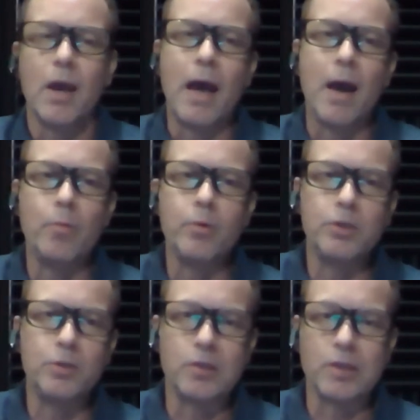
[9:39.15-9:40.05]
How would
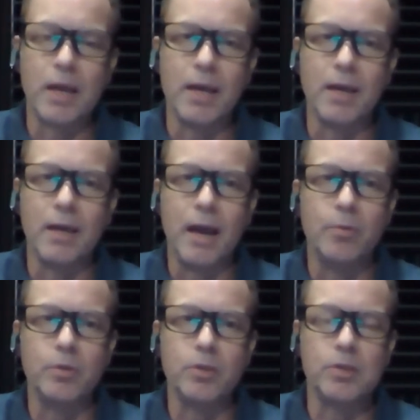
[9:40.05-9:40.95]
you say
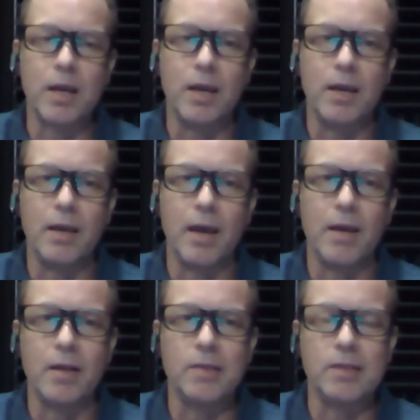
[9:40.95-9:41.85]

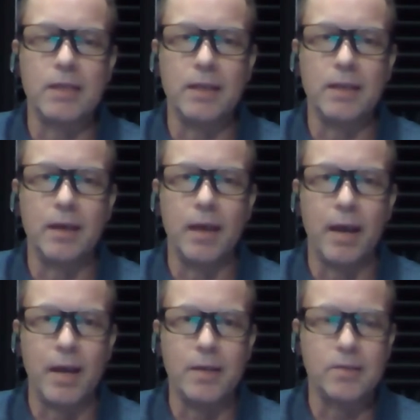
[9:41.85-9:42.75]
AIC
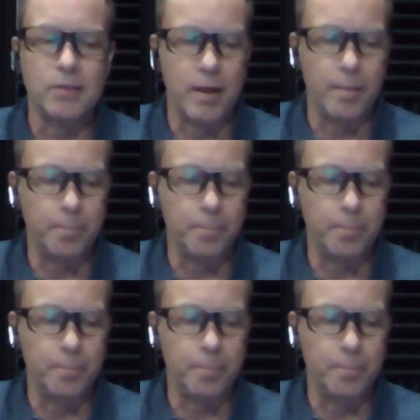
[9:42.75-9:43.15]
has